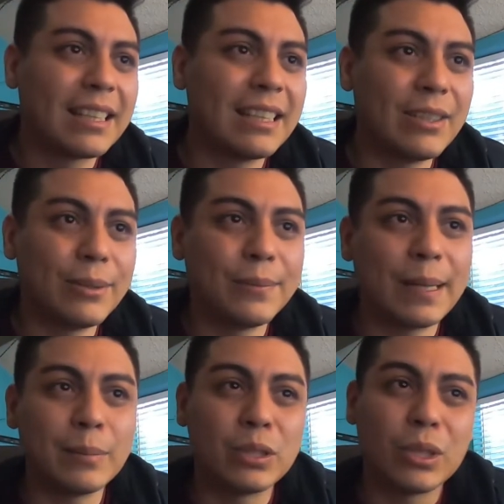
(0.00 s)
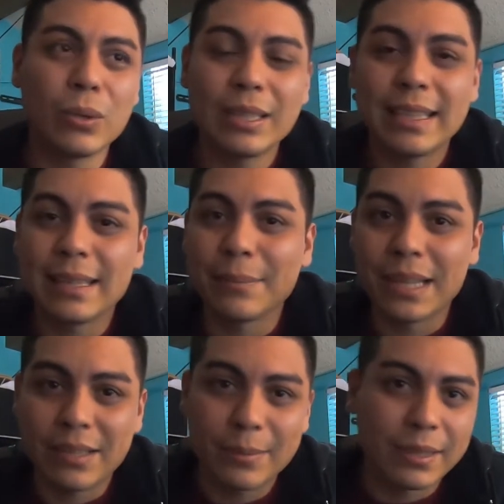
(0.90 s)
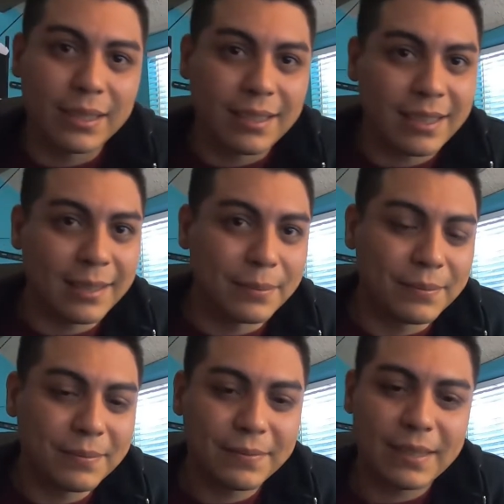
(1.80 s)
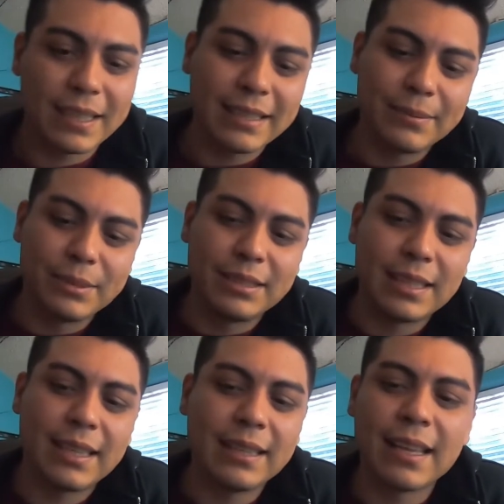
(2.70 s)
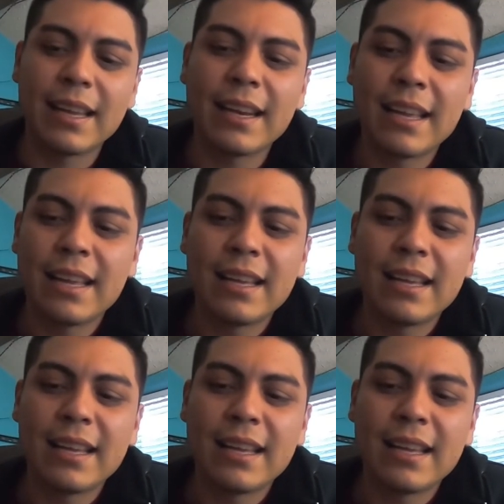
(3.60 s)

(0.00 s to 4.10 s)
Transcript: you know, I'm slowly getting better, but I would say that